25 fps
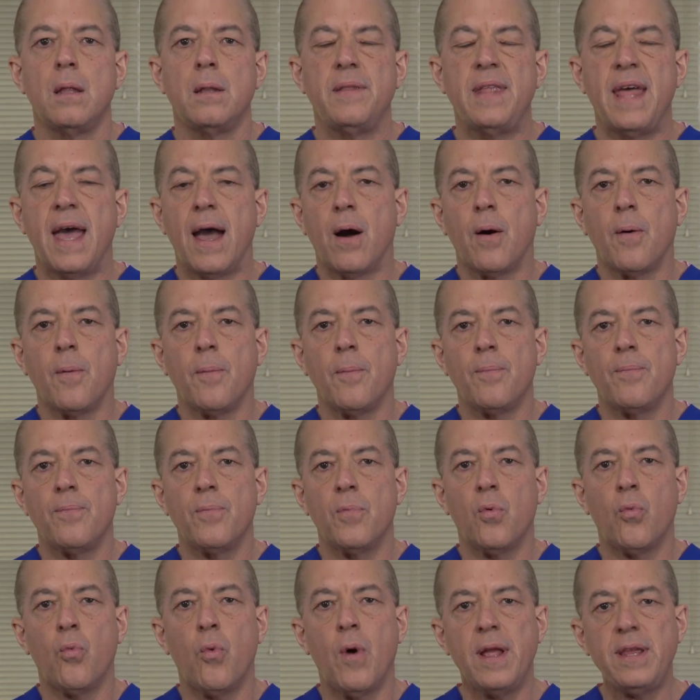Now,
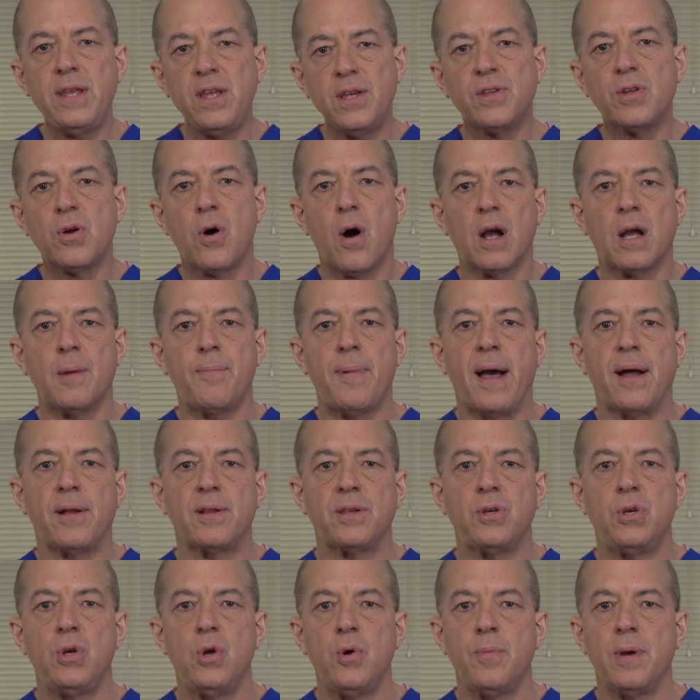when you talk about
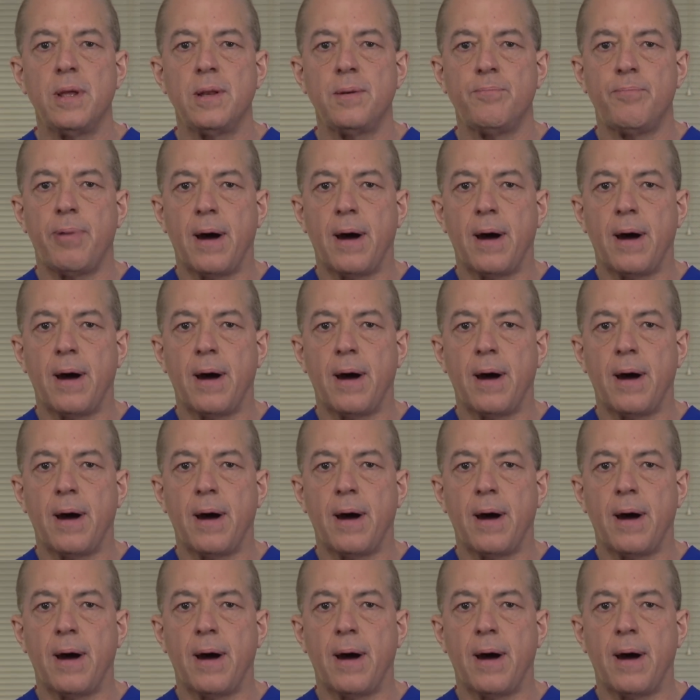human